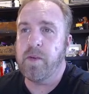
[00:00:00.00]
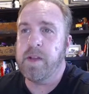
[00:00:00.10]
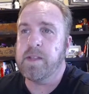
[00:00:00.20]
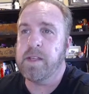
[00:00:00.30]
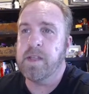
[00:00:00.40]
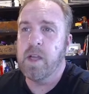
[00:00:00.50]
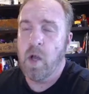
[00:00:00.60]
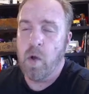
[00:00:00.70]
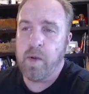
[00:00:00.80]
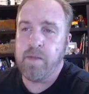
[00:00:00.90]
instance,
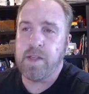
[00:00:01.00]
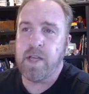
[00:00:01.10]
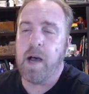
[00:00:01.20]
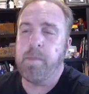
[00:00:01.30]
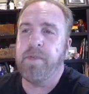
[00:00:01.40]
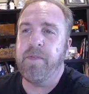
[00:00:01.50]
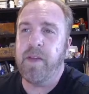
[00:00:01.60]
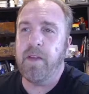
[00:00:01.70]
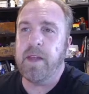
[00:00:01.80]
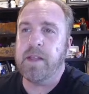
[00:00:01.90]
one of the top
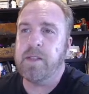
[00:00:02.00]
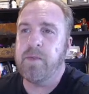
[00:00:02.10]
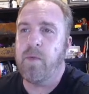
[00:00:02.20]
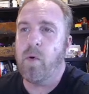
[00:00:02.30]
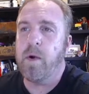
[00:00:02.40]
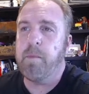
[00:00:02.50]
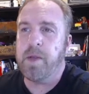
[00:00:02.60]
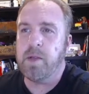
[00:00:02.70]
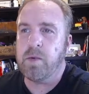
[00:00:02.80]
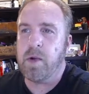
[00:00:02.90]
affiliates for
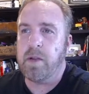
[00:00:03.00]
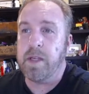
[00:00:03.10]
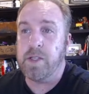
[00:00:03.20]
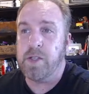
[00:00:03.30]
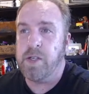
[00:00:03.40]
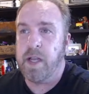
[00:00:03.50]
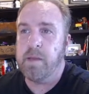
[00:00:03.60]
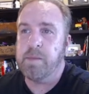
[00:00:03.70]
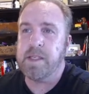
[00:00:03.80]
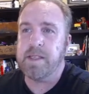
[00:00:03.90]
Builderall is
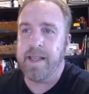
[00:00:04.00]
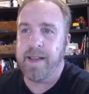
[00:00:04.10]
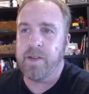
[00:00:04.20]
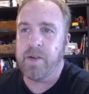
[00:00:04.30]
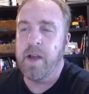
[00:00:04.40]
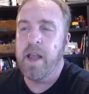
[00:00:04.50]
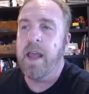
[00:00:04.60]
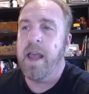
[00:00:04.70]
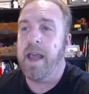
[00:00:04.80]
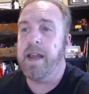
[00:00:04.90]
Jame,
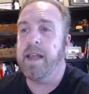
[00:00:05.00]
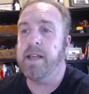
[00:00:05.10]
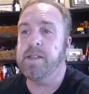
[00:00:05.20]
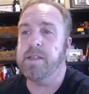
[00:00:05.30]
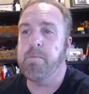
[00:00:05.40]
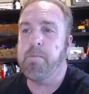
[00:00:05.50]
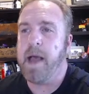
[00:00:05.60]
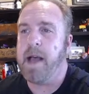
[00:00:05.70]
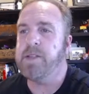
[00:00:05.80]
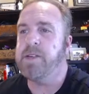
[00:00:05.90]
and he has this
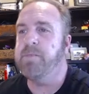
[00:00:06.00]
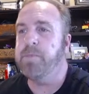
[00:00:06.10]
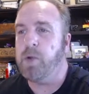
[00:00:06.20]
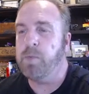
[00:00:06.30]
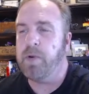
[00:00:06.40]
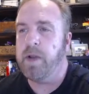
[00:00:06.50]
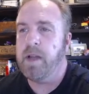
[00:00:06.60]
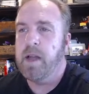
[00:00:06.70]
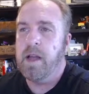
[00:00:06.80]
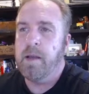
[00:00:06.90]
massive blueprint.
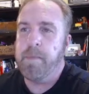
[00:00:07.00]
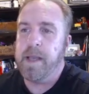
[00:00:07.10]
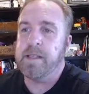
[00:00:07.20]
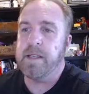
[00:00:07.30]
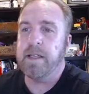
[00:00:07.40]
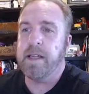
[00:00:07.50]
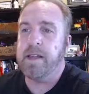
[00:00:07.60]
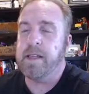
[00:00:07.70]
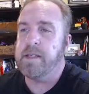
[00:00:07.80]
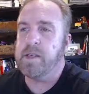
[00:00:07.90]
Basically,
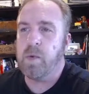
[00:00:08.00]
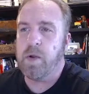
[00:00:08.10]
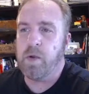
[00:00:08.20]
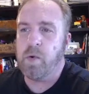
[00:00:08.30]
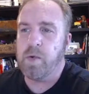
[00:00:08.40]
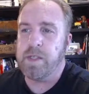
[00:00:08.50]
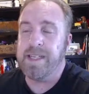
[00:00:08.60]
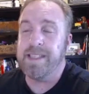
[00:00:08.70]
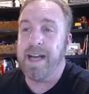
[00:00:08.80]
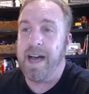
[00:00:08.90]
this is one of the coolest
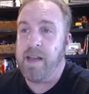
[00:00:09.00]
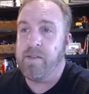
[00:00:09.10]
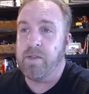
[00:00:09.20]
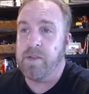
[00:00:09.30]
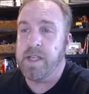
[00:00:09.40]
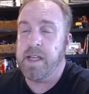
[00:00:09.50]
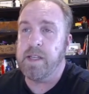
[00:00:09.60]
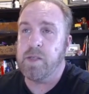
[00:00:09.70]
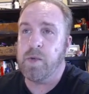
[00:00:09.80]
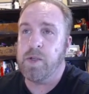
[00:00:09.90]
things I've ever seen,
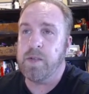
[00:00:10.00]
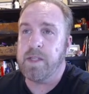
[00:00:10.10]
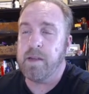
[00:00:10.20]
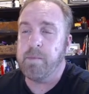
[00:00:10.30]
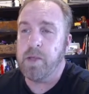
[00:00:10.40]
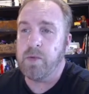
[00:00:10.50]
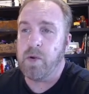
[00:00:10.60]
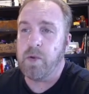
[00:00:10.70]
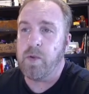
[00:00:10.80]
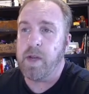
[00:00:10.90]
is once you're inside of
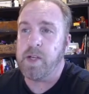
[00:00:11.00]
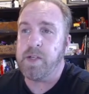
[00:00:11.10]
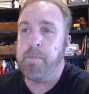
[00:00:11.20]
Builderall, you can actually